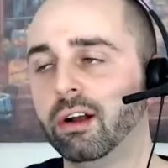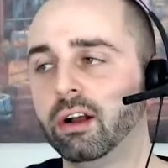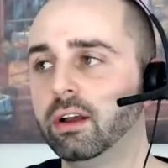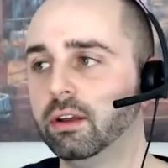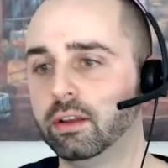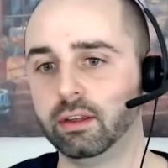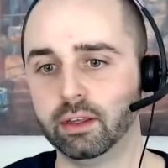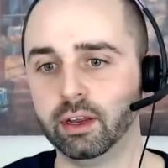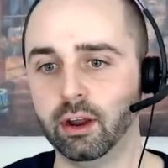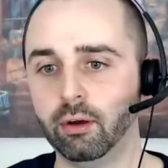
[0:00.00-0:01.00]
That's
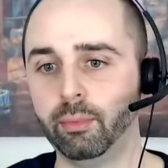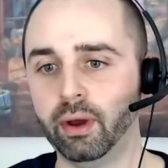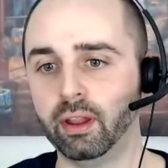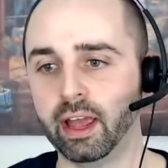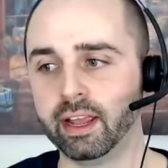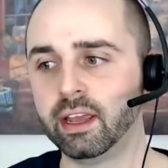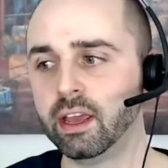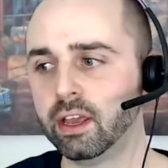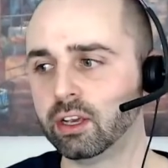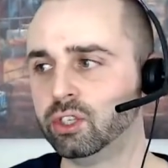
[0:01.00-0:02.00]
you know, but like
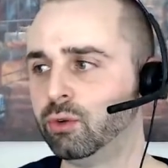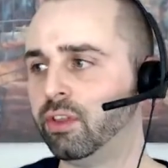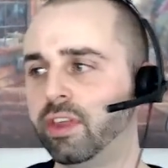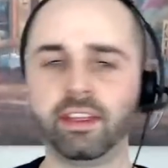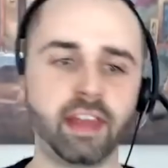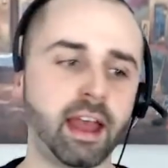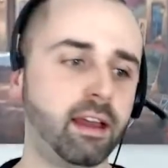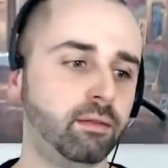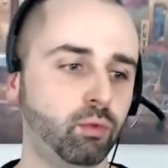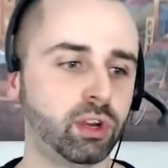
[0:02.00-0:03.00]
because you'd think that
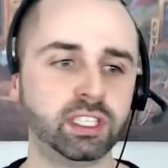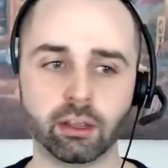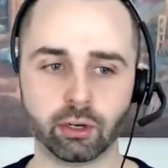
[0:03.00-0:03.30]
resellers